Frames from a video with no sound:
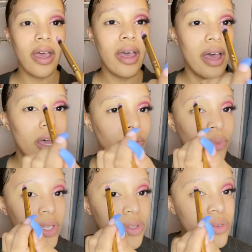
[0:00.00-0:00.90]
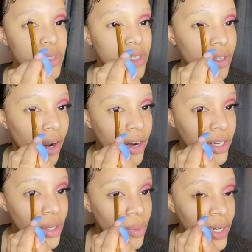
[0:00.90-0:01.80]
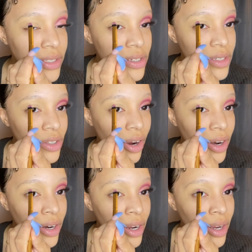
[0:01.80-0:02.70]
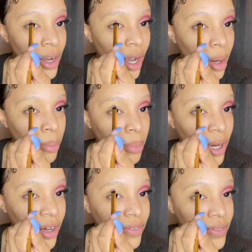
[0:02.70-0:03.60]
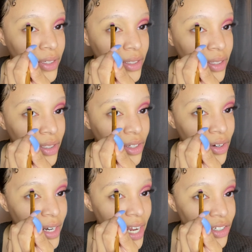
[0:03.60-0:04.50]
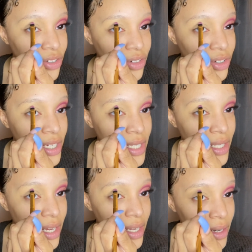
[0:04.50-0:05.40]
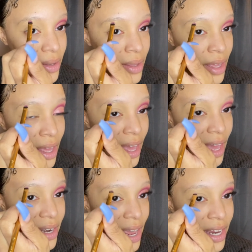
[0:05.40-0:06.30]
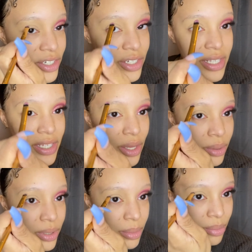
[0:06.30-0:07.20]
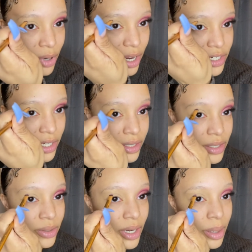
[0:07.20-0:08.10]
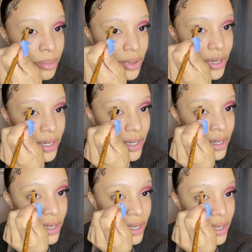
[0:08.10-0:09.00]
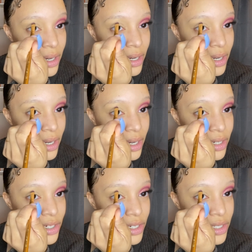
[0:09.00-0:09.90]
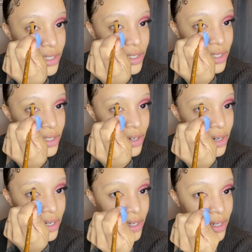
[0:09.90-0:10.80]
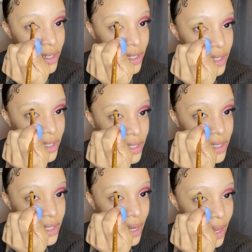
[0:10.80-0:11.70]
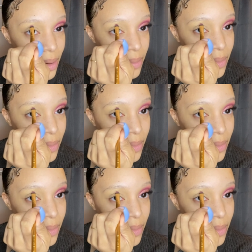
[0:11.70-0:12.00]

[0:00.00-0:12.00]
And when you start, you want to start above your natural crease line and actually tilt the brush a little upward and just start to tap.